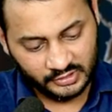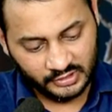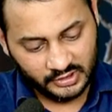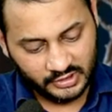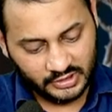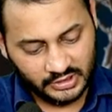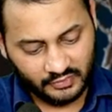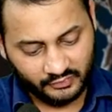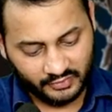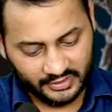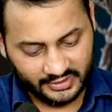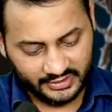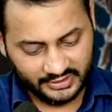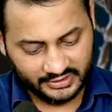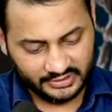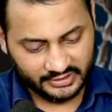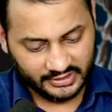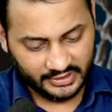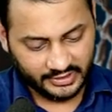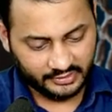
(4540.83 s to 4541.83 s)
Now
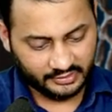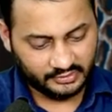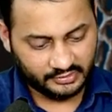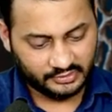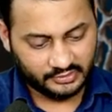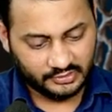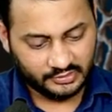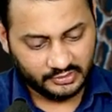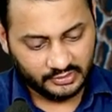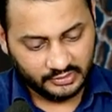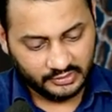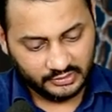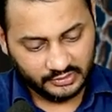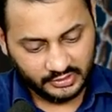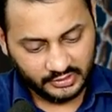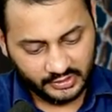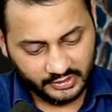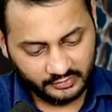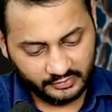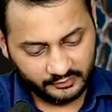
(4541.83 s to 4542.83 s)
understand,
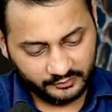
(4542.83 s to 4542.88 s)
the